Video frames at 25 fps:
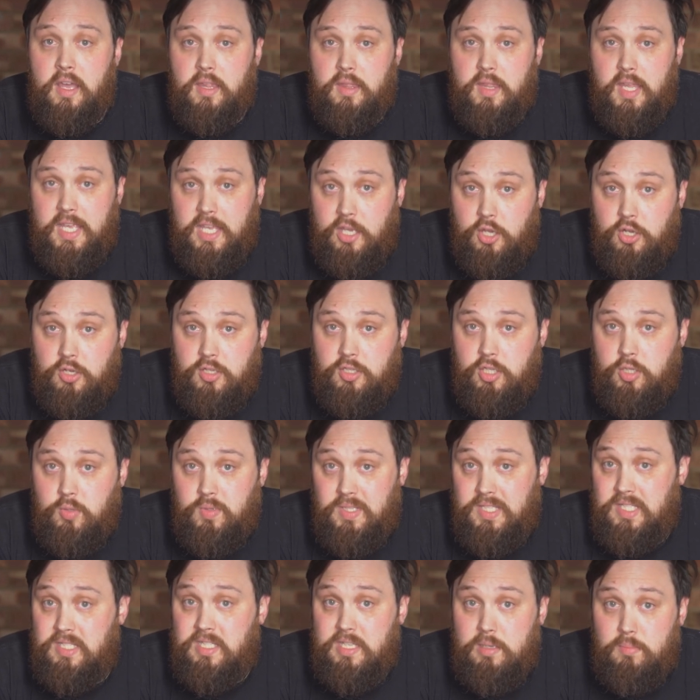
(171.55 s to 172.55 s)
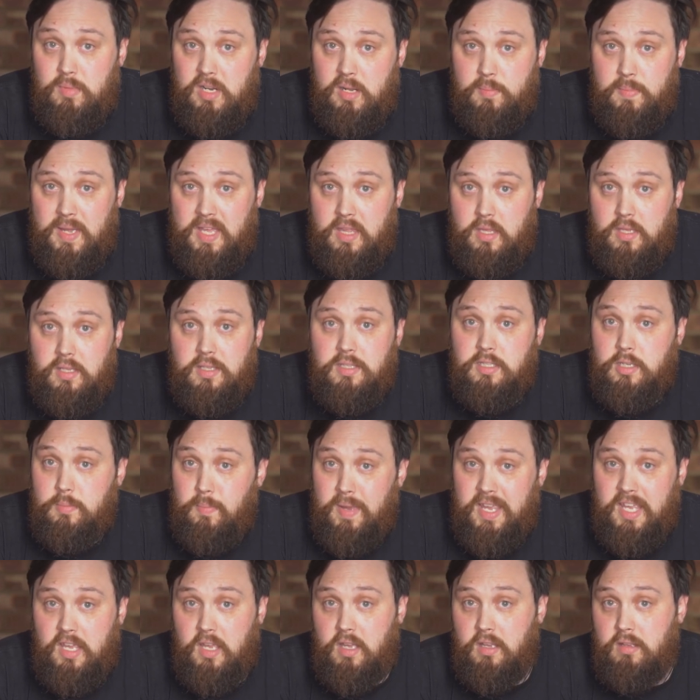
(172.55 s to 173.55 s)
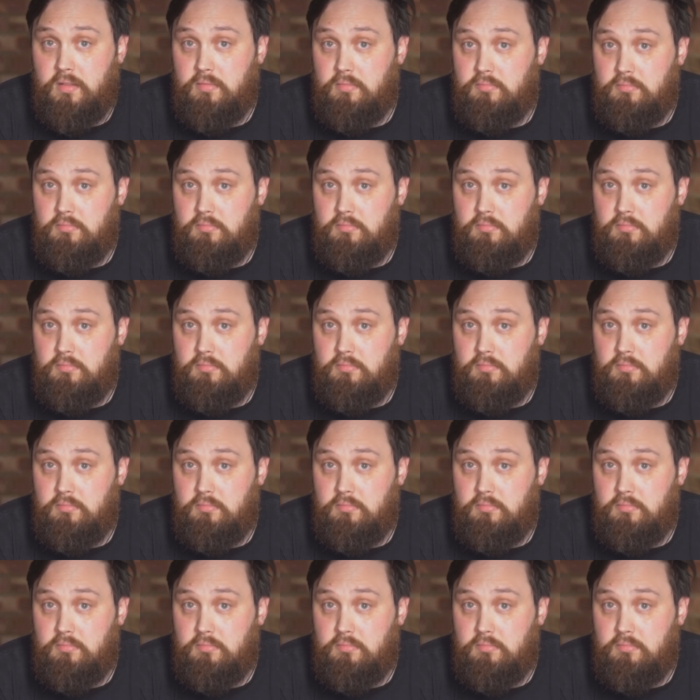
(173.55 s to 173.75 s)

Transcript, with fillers: they could use a similar method to make